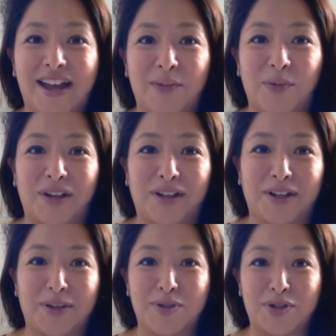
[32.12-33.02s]
and
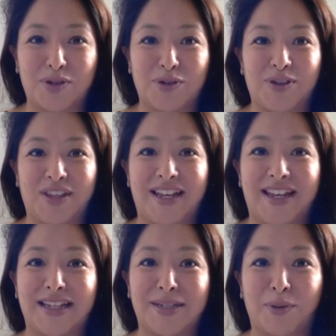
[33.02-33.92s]
welcome to
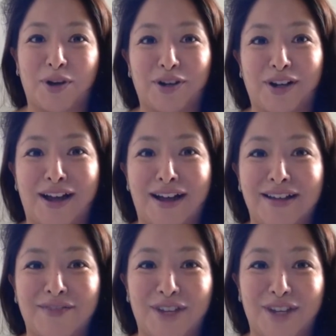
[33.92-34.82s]
this
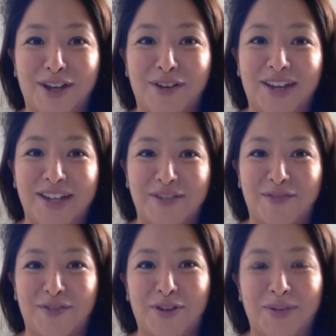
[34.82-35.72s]
podcast video
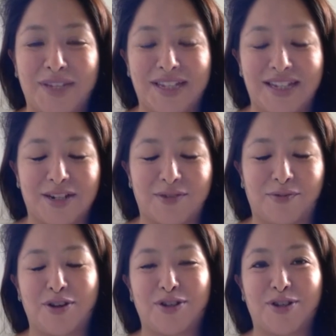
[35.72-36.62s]
interview with Cyndi
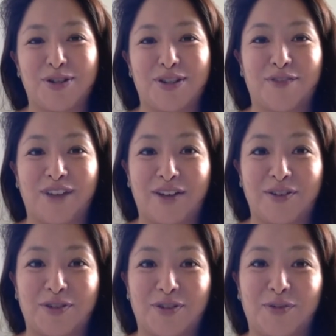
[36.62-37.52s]
Rhoades, who's the
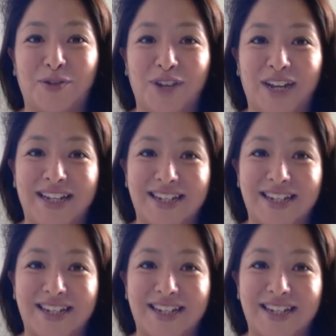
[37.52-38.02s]
founder of Worn Again